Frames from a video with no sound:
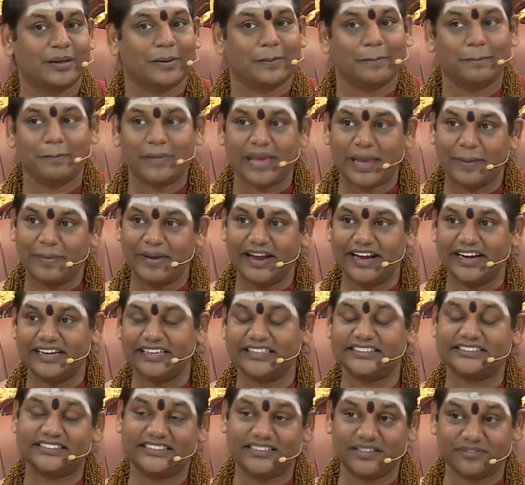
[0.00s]
maybe it
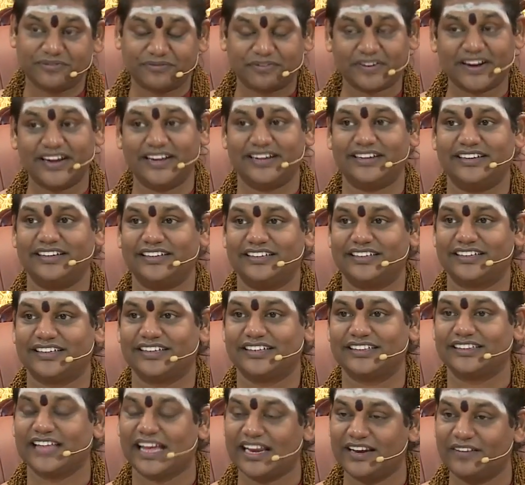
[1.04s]
is different
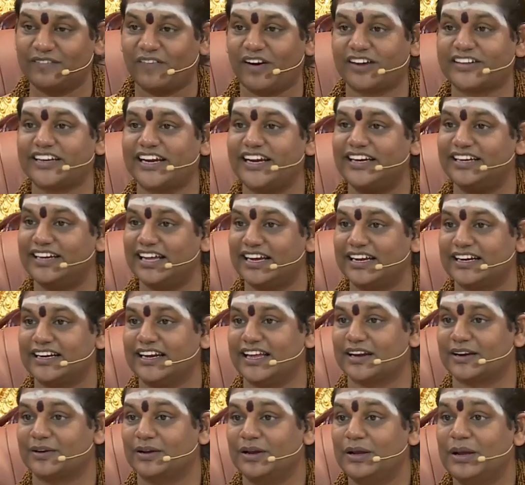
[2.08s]
than what I
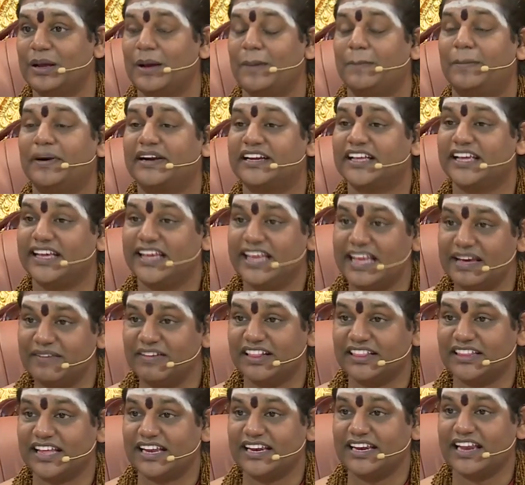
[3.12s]
declare, but
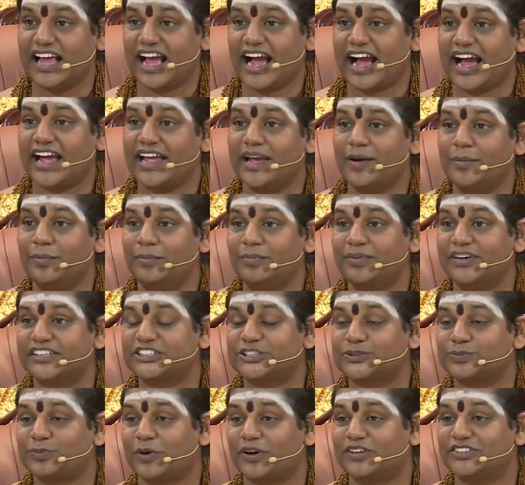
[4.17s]
even then I am
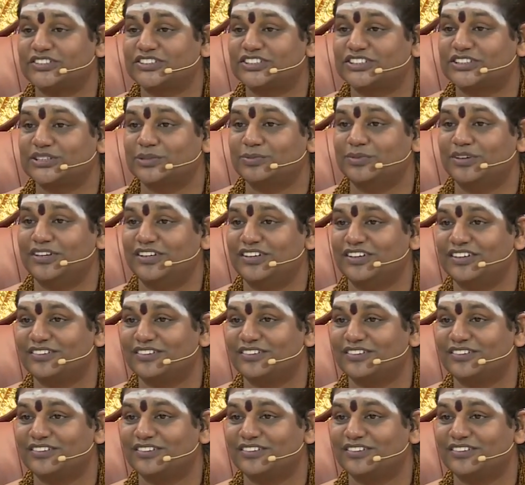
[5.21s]
responsible.